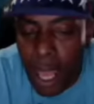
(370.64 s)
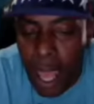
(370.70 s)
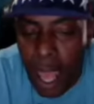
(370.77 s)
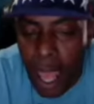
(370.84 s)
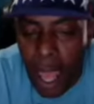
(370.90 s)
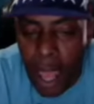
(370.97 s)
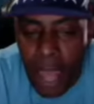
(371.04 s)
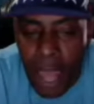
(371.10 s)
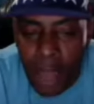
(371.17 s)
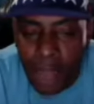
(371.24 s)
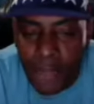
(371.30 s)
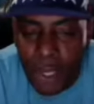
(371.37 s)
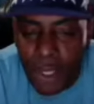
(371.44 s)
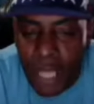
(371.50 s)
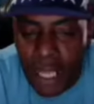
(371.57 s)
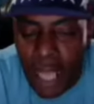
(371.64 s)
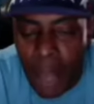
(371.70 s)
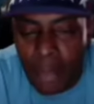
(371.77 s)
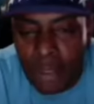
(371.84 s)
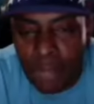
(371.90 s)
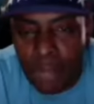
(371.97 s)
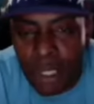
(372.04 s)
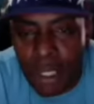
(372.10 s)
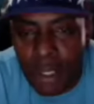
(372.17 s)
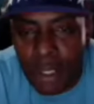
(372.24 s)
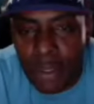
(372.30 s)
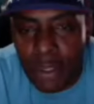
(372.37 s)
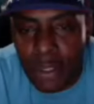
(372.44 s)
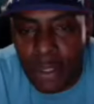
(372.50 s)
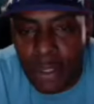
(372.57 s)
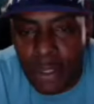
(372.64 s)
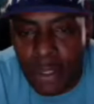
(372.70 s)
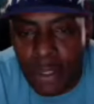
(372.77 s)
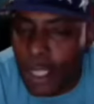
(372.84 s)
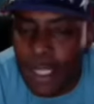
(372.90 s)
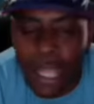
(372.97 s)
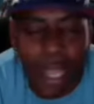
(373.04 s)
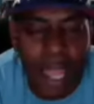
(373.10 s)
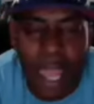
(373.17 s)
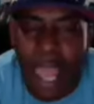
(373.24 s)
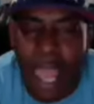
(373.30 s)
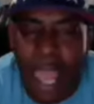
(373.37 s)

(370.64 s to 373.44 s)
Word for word: I, I felt like I was being, you know, and, and, and